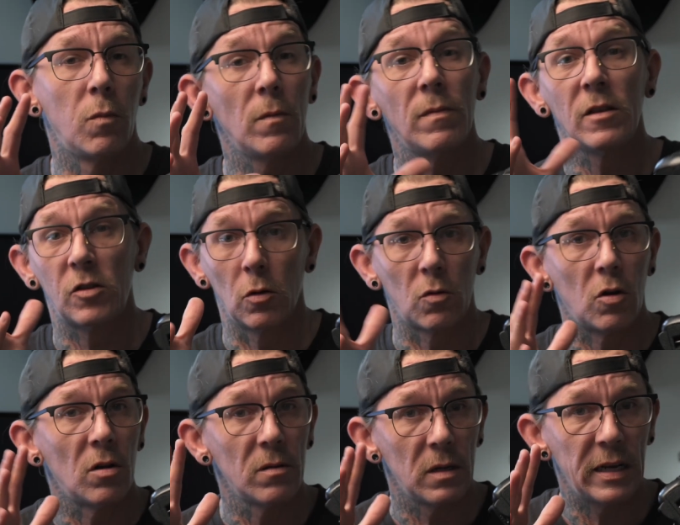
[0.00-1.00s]
the
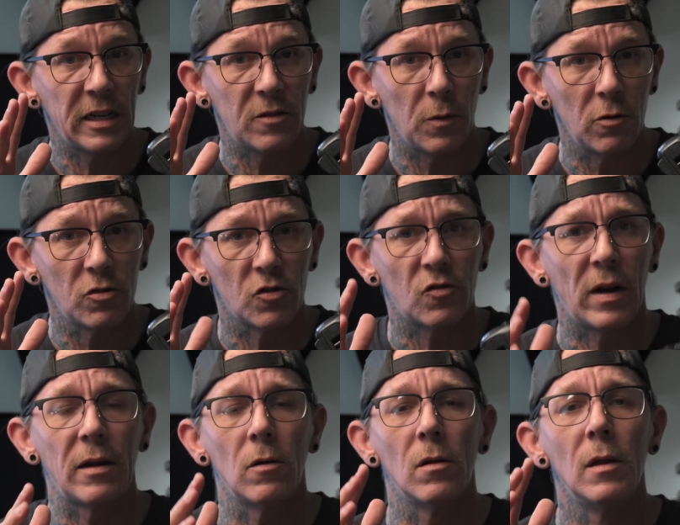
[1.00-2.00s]
so-called exposure
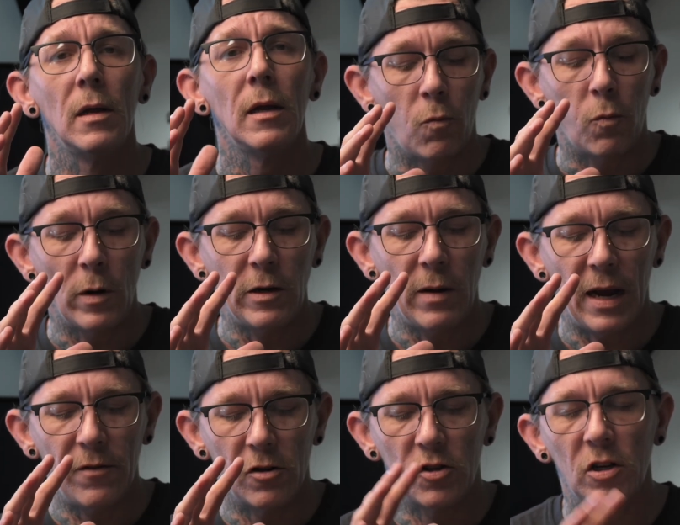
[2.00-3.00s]
triangle. When you
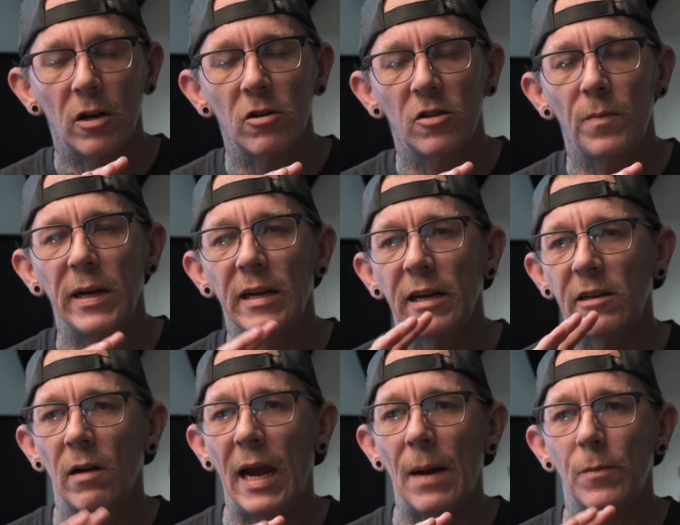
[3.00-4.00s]
have your shutter speed and
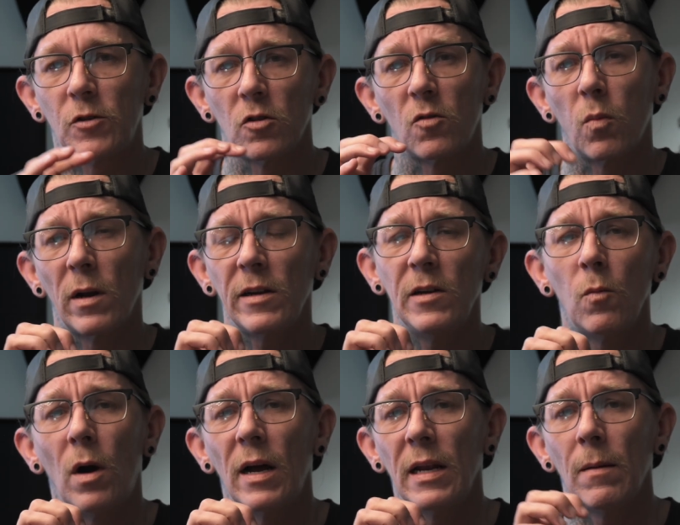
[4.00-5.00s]
your aperture to where you
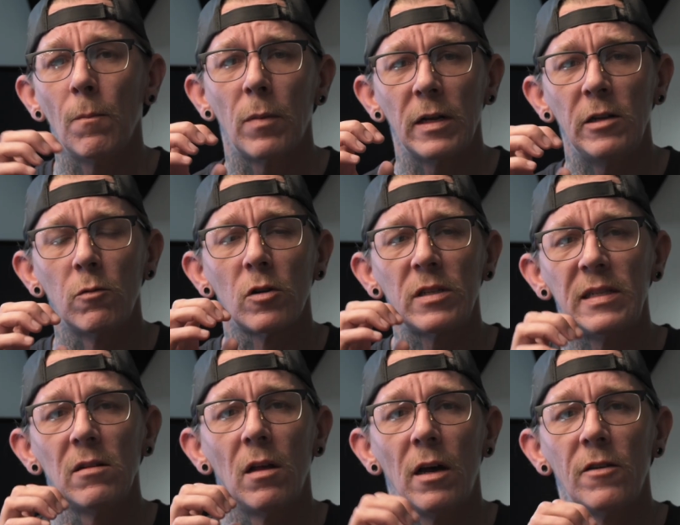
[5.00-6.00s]
want it, but you are
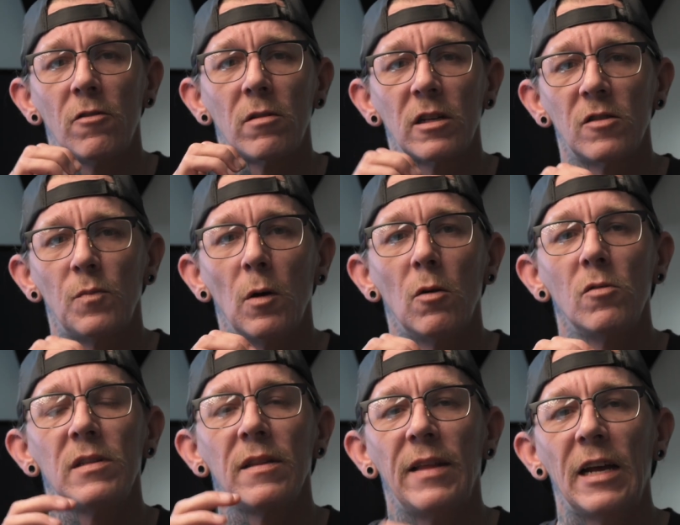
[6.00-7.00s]
still
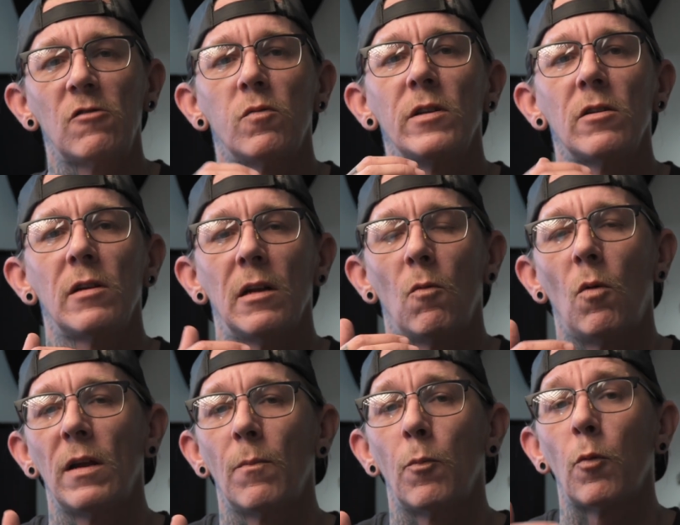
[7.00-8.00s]
underexposed, that's when you're gonna
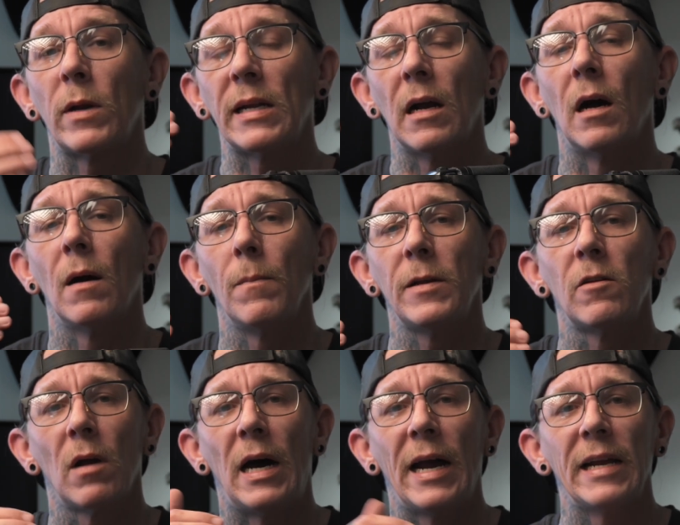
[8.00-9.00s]
wanna bring up
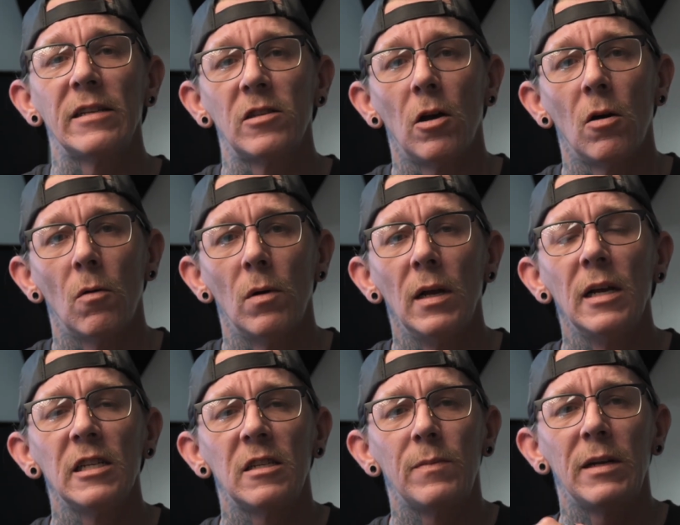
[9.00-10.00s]
your ISO
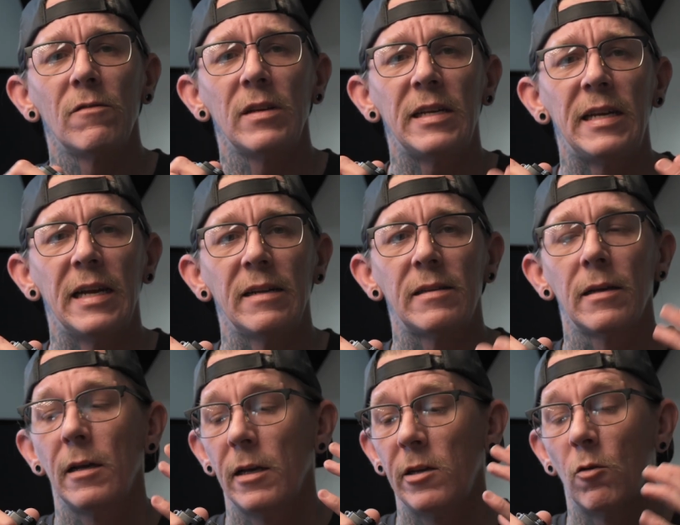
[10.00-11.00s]
to be able to get
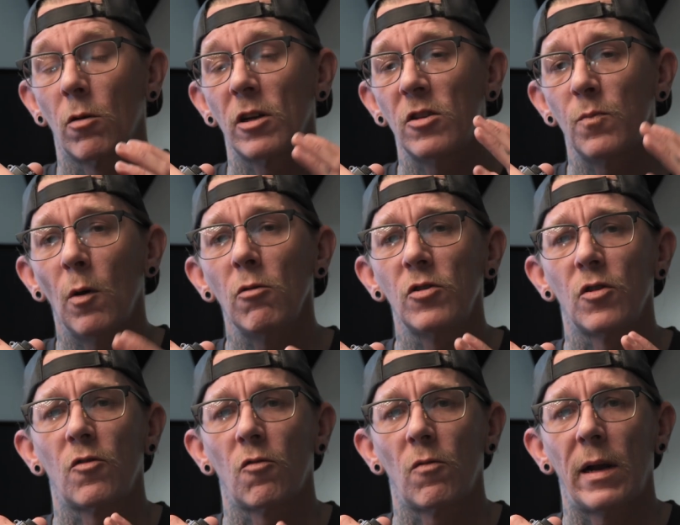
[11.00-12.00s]
your exposure
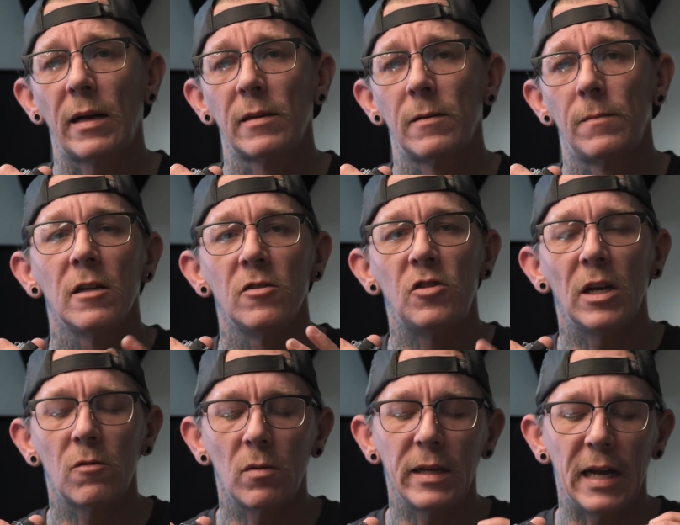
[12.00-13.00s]
correct.
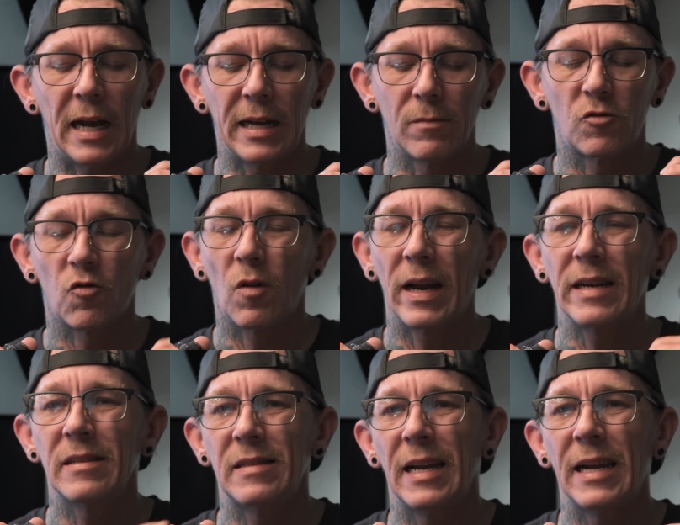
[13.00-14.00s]
Generally, I am trying
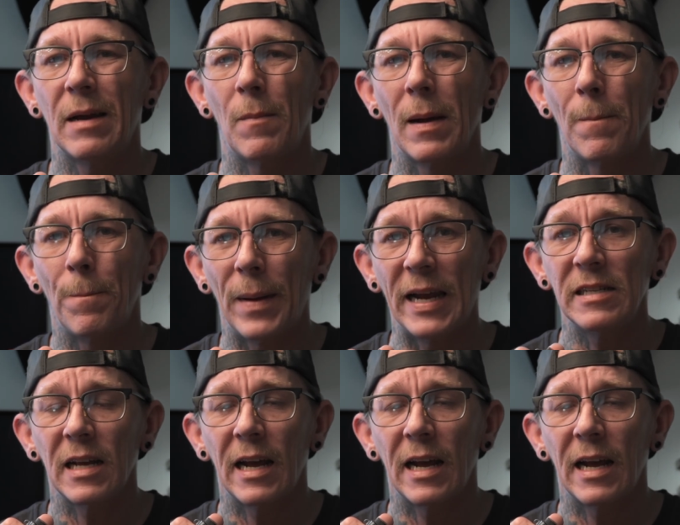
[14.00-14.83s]
to stay at my base